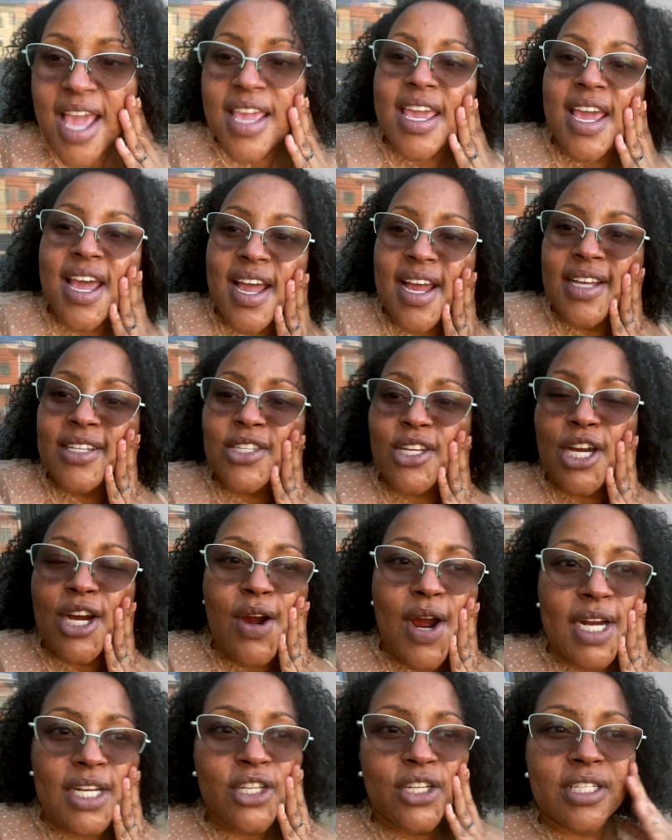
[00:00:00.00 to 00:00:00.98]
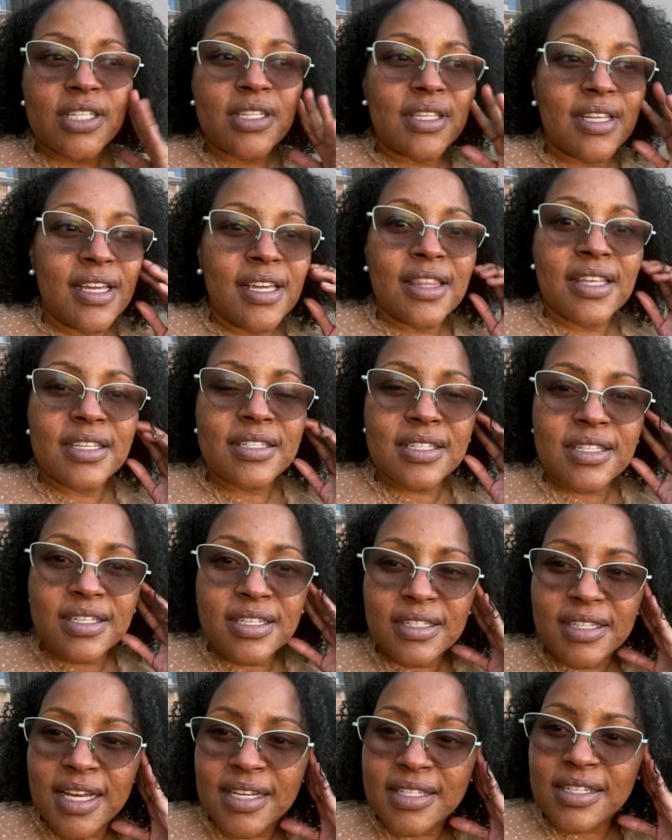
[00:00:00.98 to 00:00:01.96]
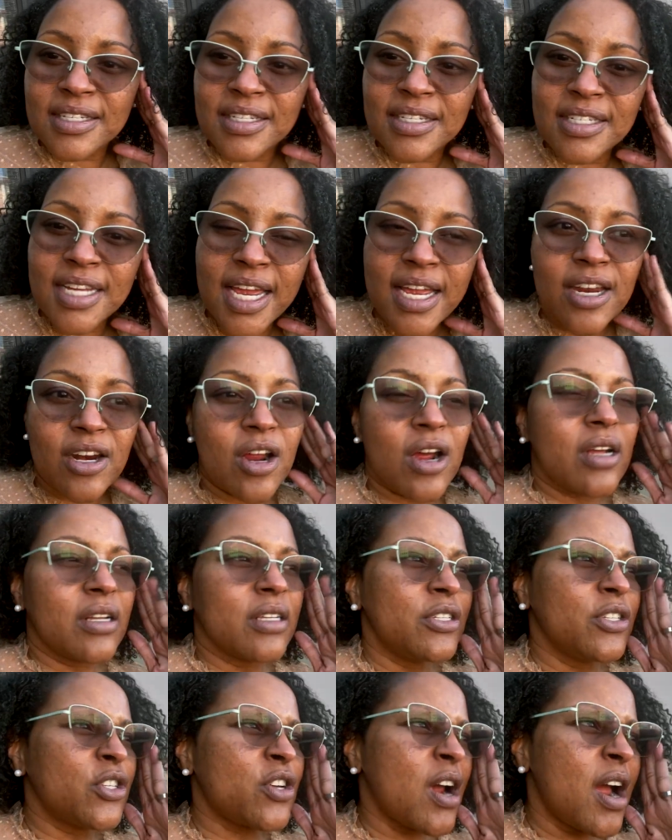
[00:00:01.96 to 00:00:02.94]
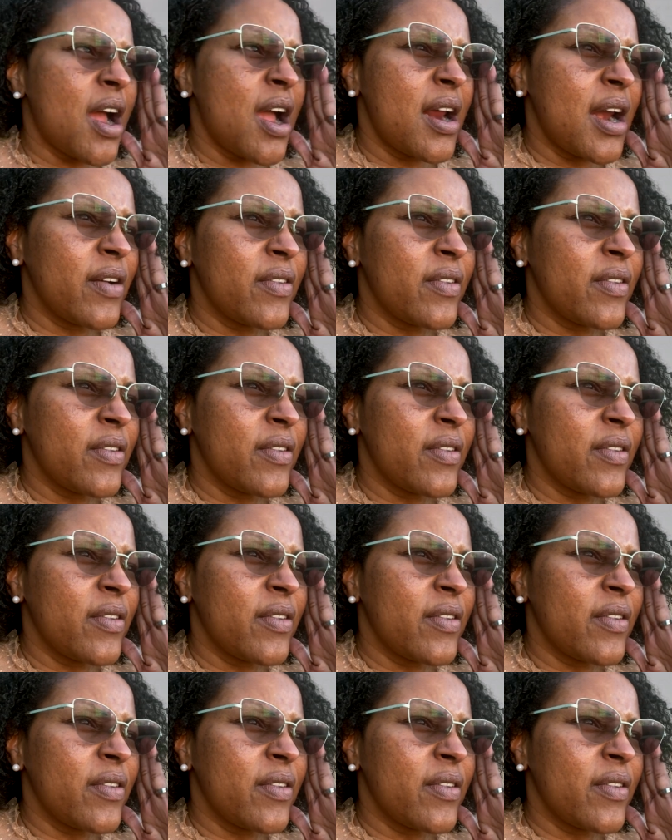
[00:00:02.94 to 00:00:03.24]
Yeah, so I just think this is a lesson to take it all in stride.